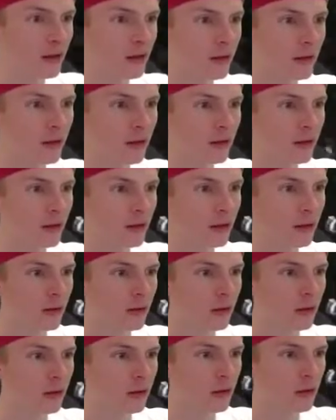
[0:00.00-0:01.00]

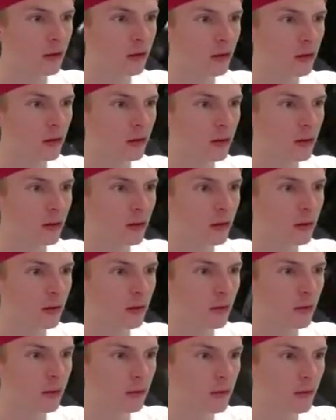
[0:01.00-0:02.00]

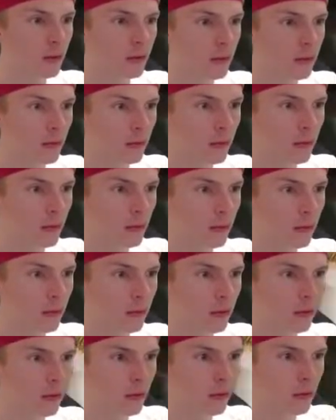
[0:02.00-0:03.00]

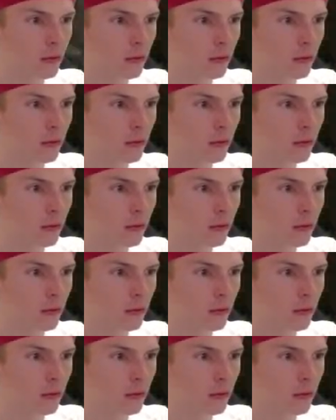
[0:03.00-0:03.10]
Nothing is said.